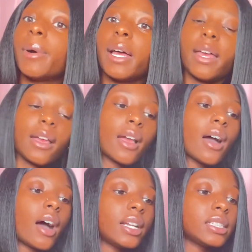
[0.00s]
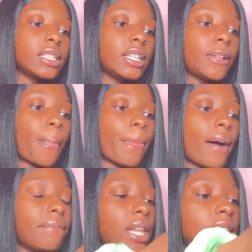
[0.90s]
But honestly,
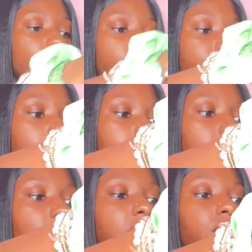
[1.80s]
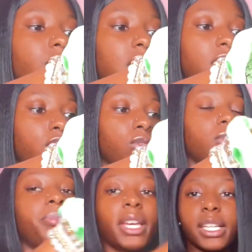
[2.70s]
I feel like this will fit me, and it's really
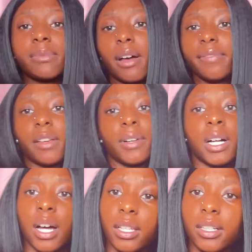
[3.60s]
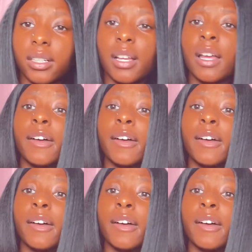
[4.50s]
cute. Pink is my favorite color.